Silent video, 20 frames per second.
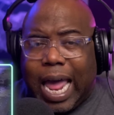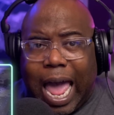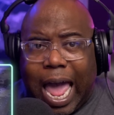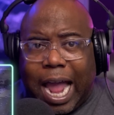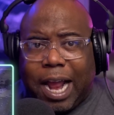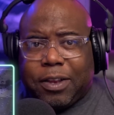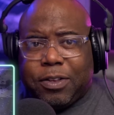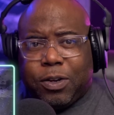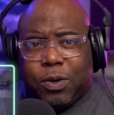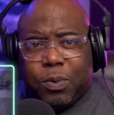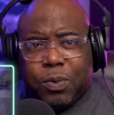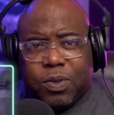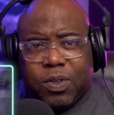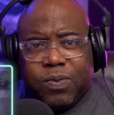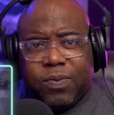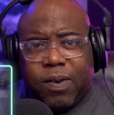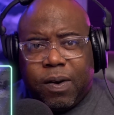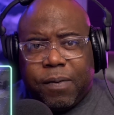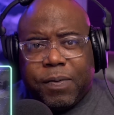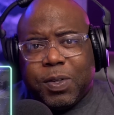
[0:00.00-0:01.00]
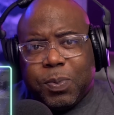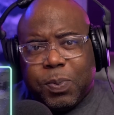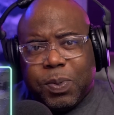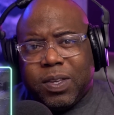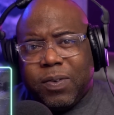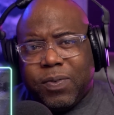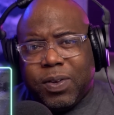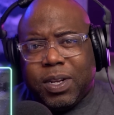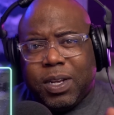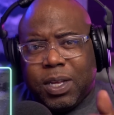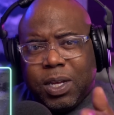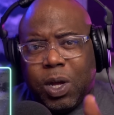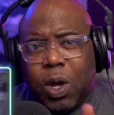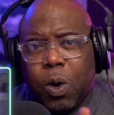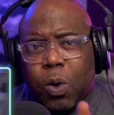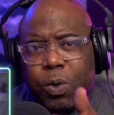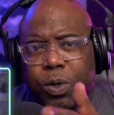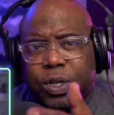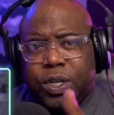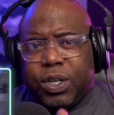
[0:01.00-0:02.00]
actor was very specifically
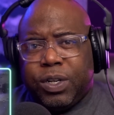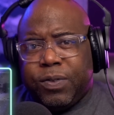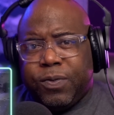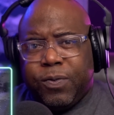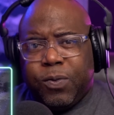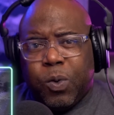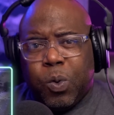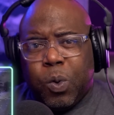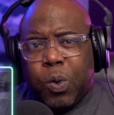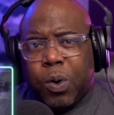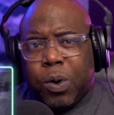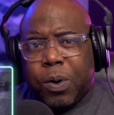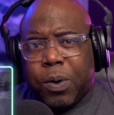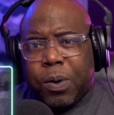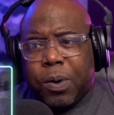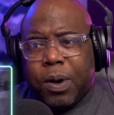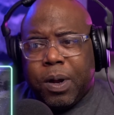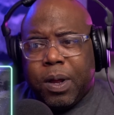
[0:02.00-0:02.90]
coached for